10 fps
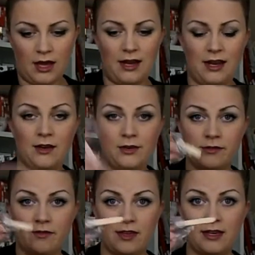and
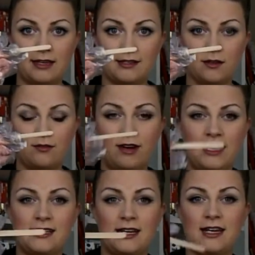loads of these.
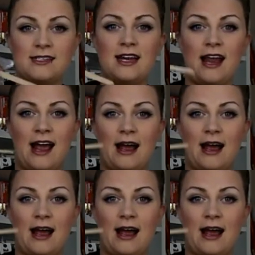Resin is an